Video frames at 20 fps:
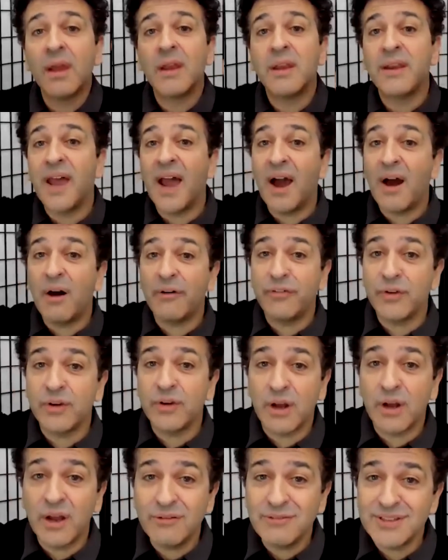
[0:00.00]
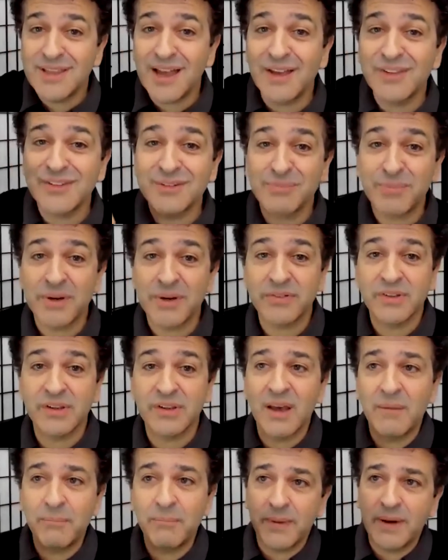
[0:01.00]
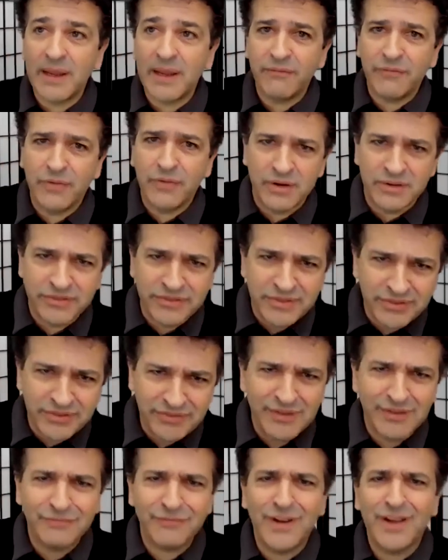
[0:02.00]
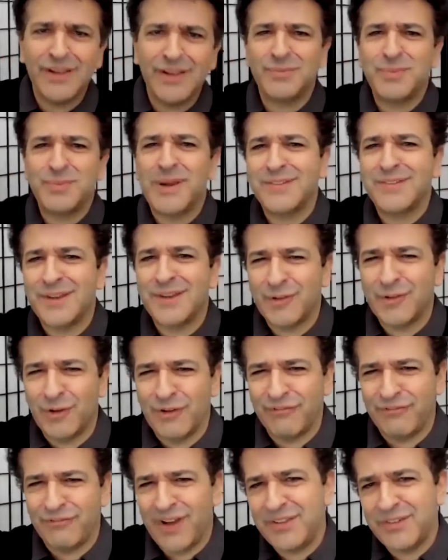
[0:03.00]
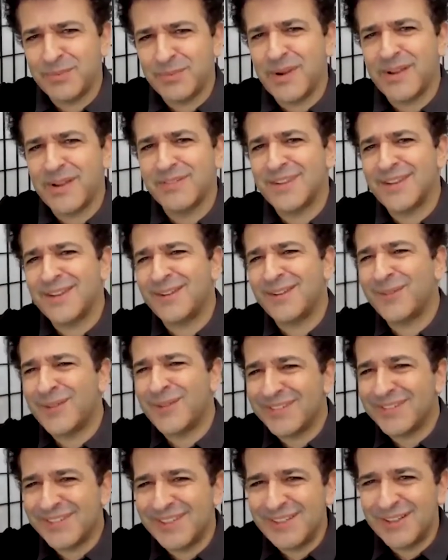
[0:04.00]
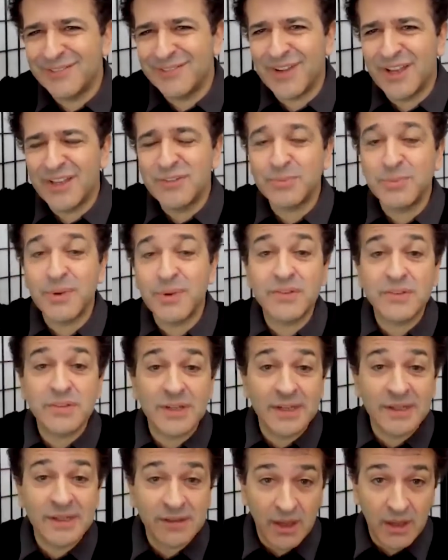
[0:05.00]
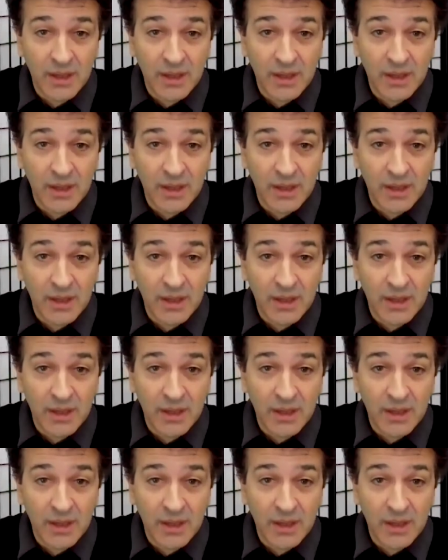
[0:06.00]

Now, if you're at a 100,000 person company, if you're an assistant vice president or a vice president or a senior vice president,